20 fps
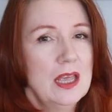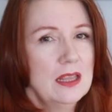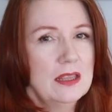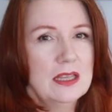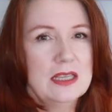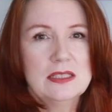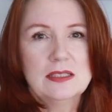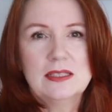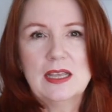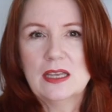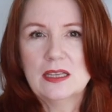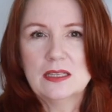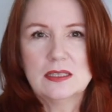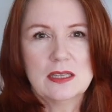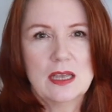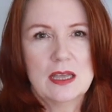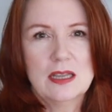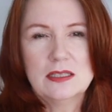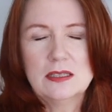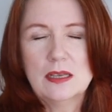these days
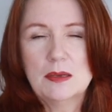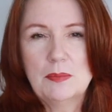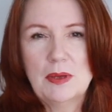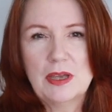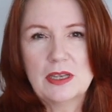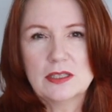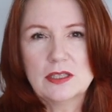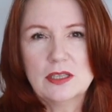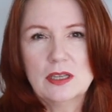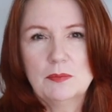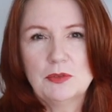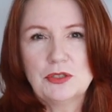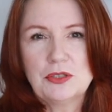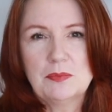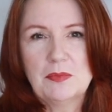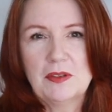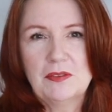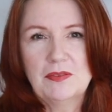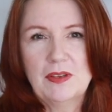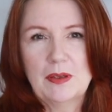I end up buying so much
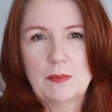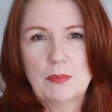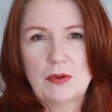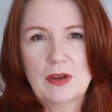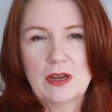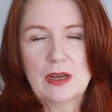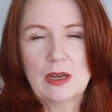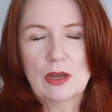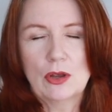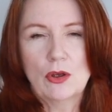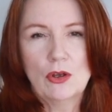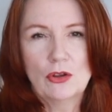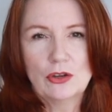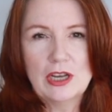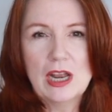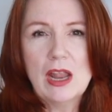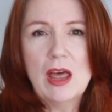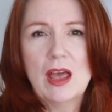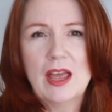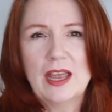of my fabric
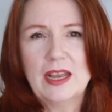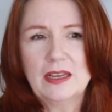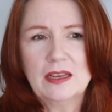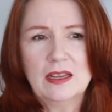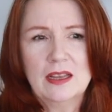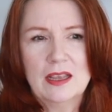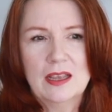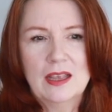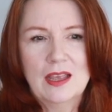online,